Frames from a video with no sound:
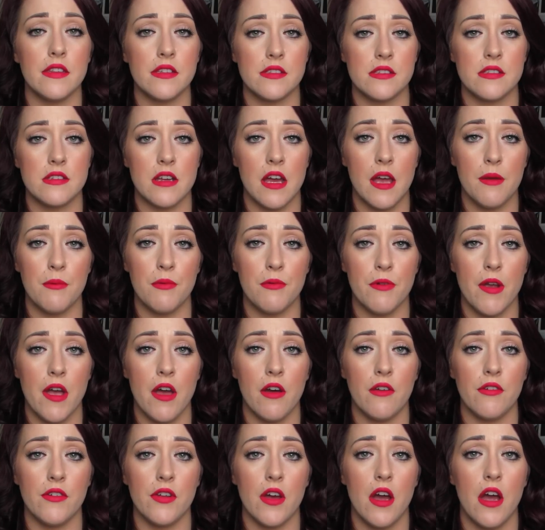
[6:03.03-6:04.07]
this time
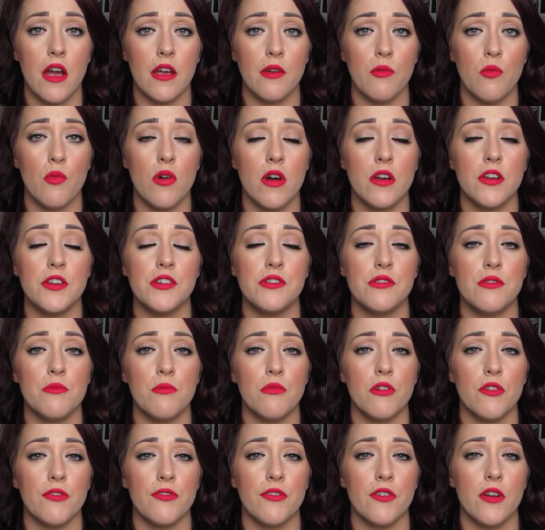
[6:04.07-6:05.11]
around, I want to do it
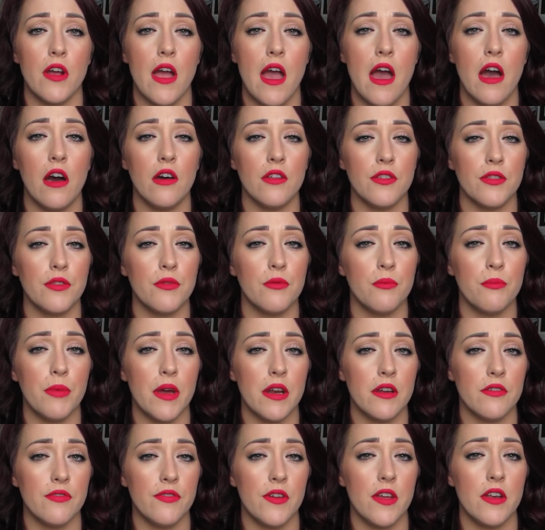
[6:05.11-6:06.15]
more for a health
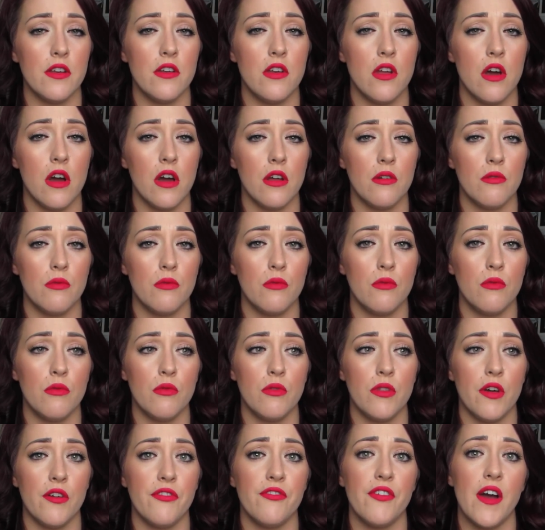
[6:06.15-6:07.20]
benefit, not
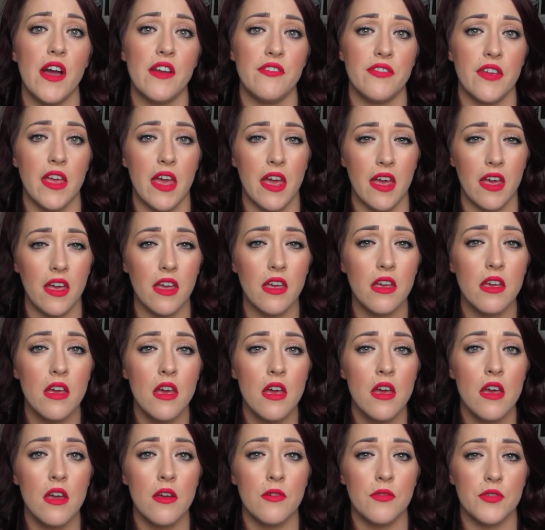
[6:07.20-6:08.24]
a 5K.
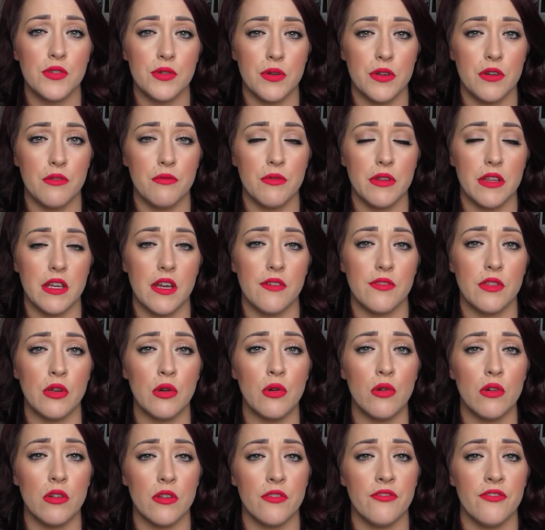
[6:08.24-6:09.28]
So I don't really have the
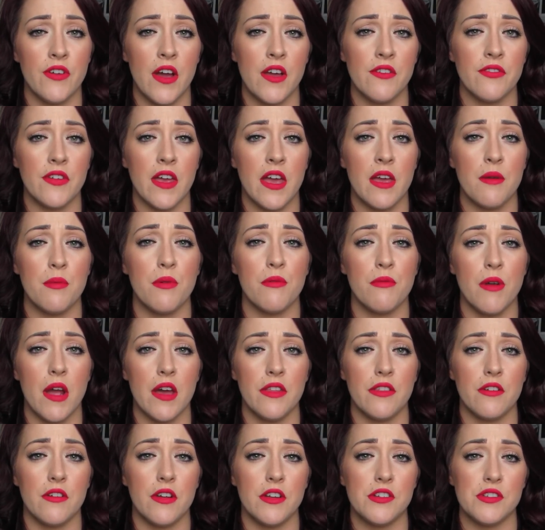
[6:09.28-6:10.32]
goal of 5K, but
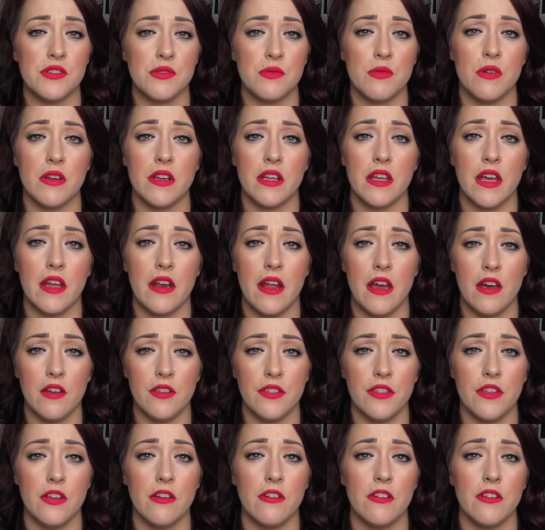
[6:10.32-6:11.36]
rather I just want to get
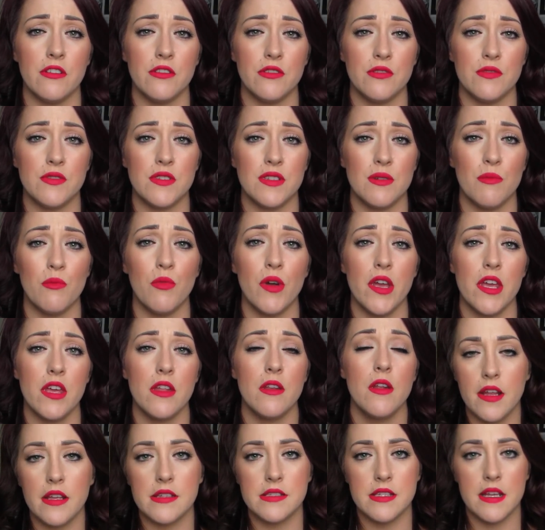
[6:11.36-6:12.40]
healthier and lose some
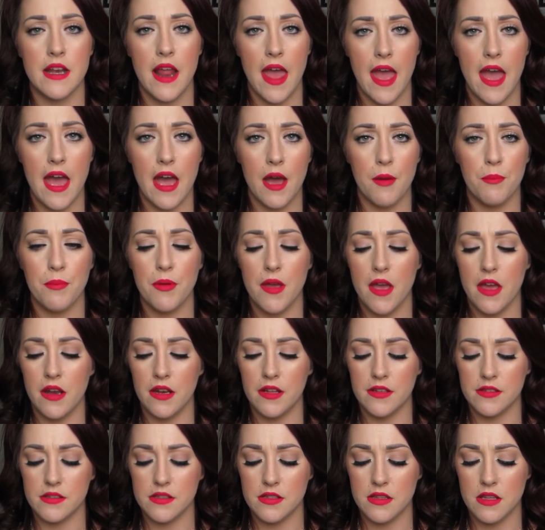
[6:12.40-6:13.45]
weight. It's an app and
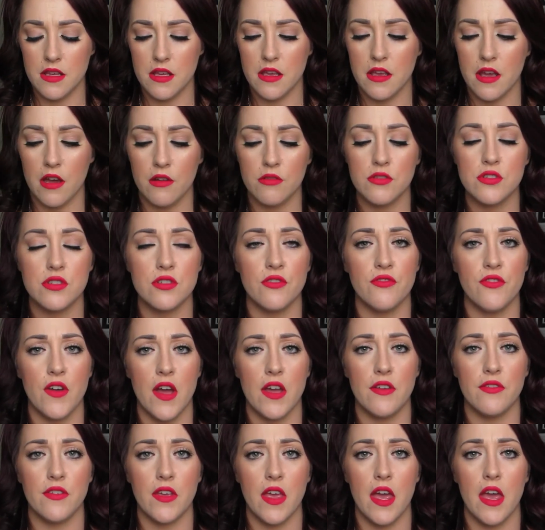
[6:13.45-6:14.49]
it's the Couch to
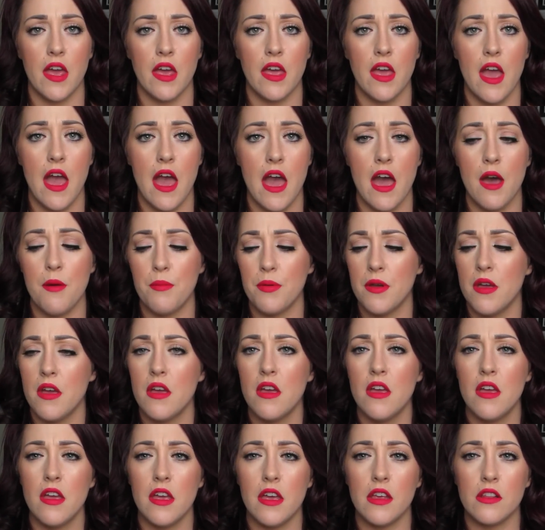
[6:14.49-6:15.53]
5K app.
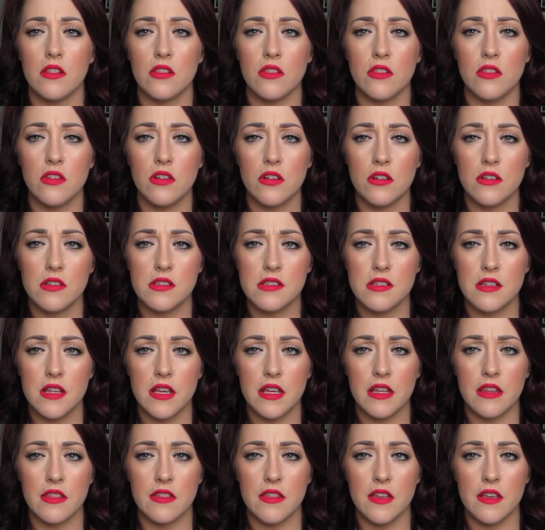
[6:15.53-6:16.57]
It looks
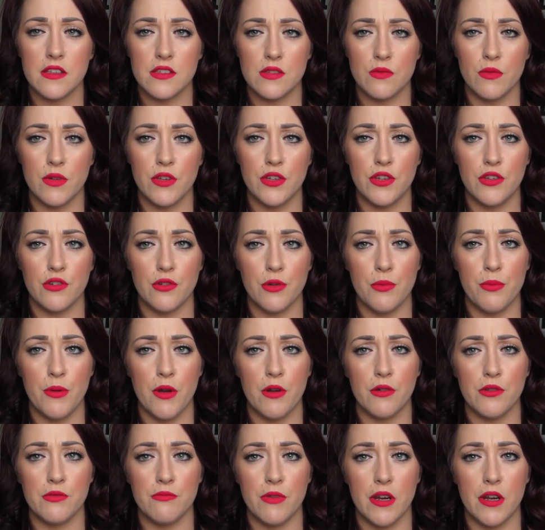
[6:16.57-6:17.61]
like this when you're
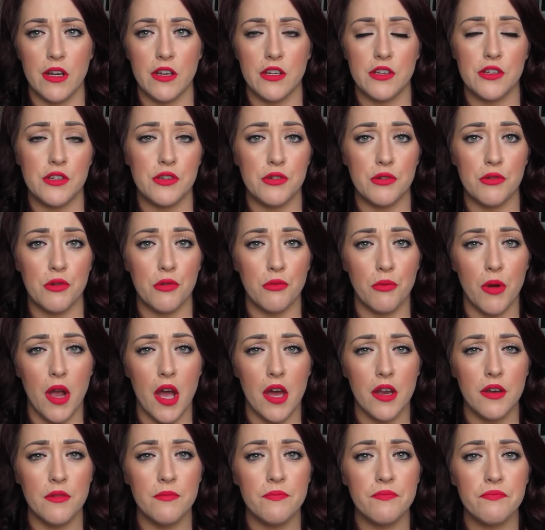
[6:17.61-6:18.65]
about ready to do a
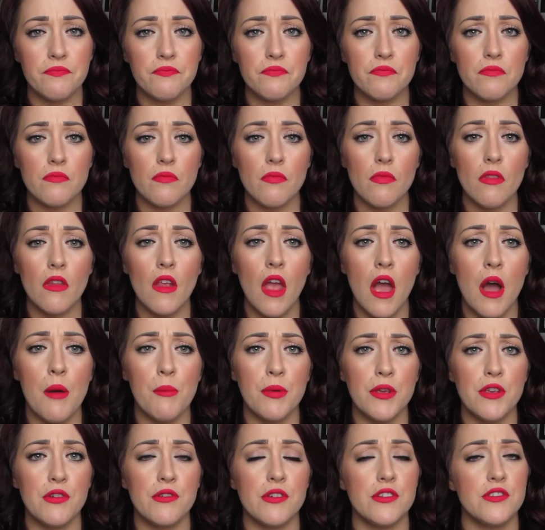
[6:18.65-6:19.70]
run. Um,
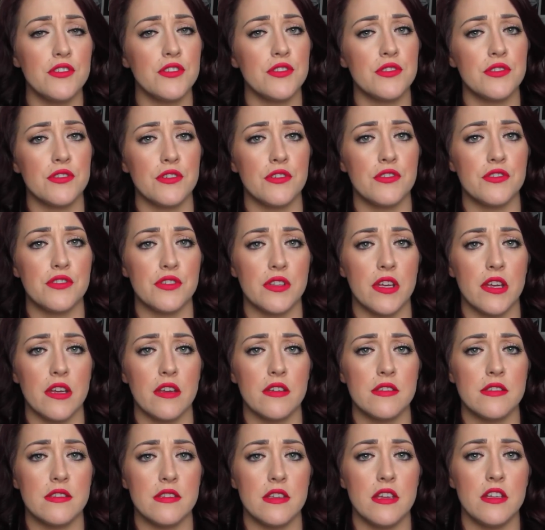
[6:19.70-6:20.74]
but you can just search like
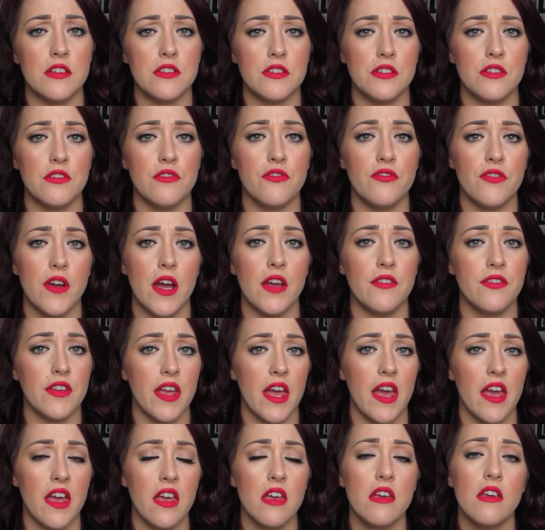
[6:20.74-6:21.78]
C2
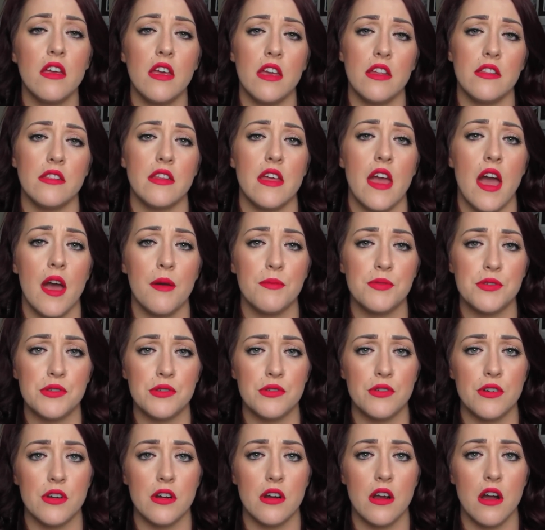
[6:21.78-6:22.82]
5K in the App
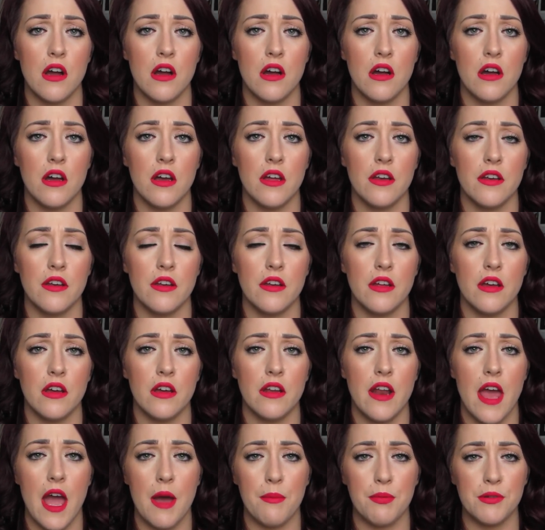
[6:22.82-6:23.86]
Store on
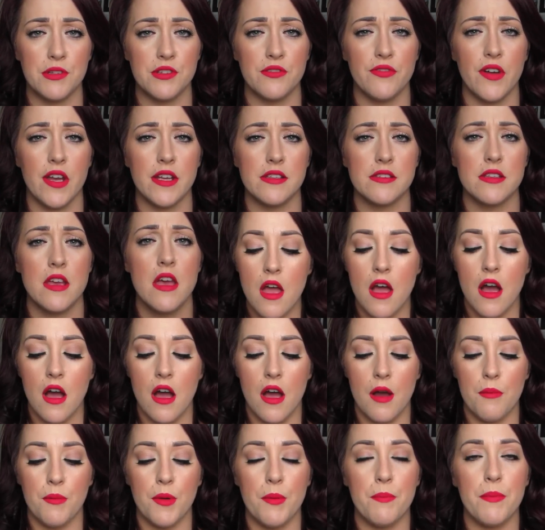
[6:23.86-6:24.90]
an Apple device.
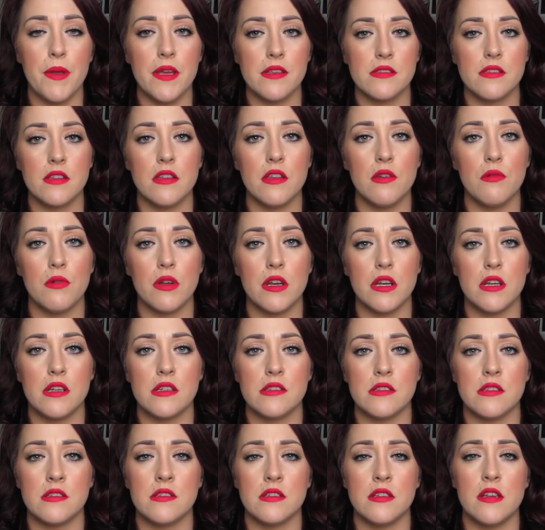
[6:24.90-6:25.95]
Um, but basically, what it
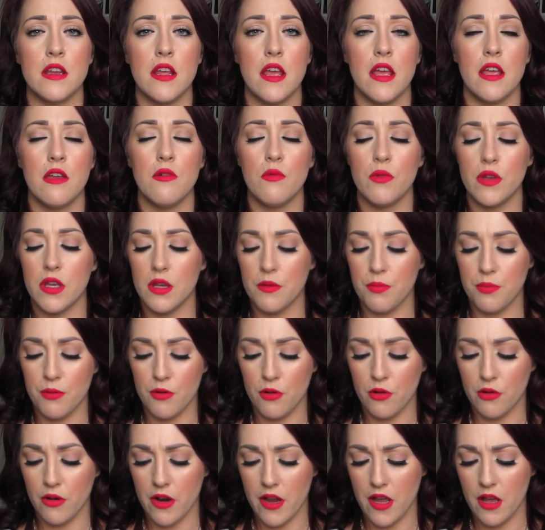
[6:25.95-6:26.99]
is, it's an eight week
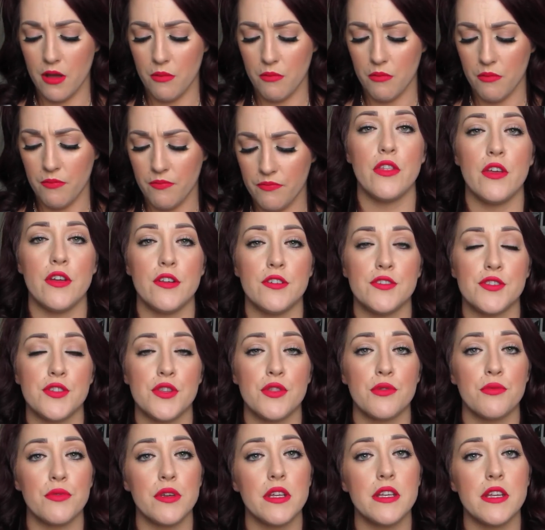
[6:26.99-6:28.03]
program. There's
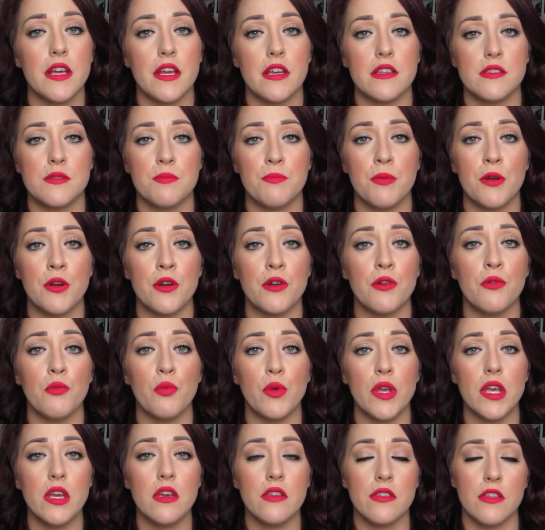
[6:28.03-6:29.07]
three days per
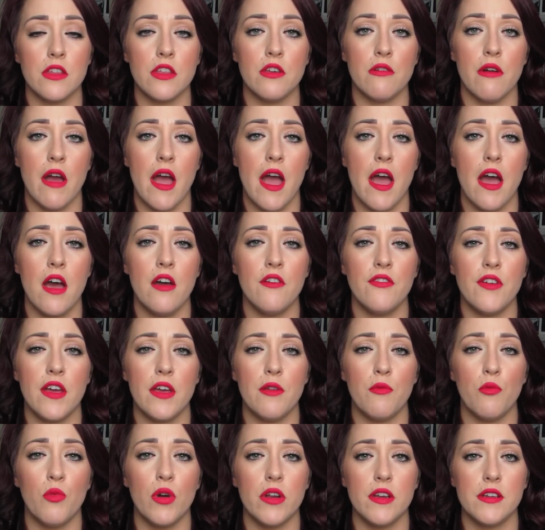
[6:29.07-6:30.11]
week that you have,
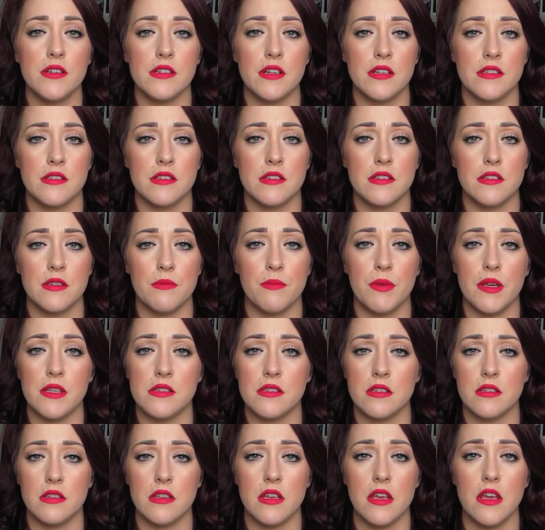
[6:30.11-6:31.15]
and what it does is it
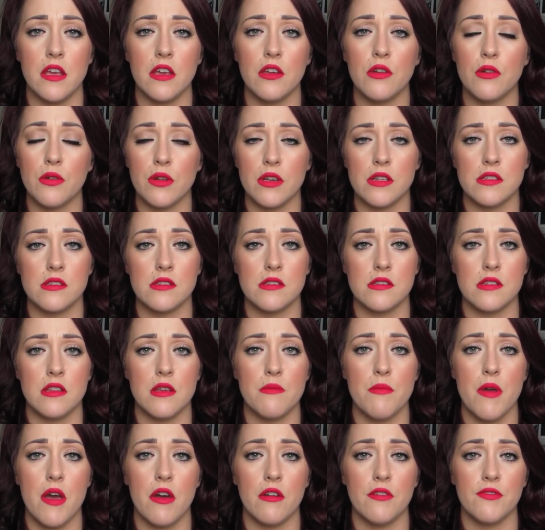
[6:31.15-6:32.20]
basically increases the
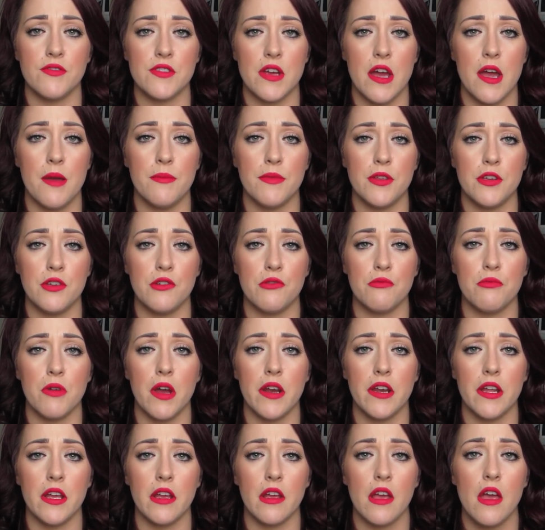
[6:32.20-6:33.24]
amount of time that you're
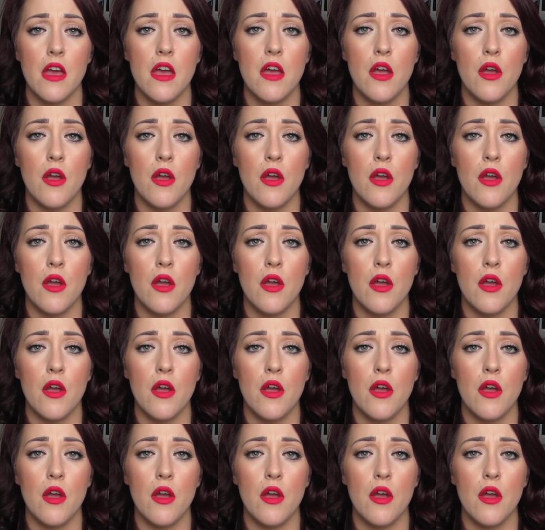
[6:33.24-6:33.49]
running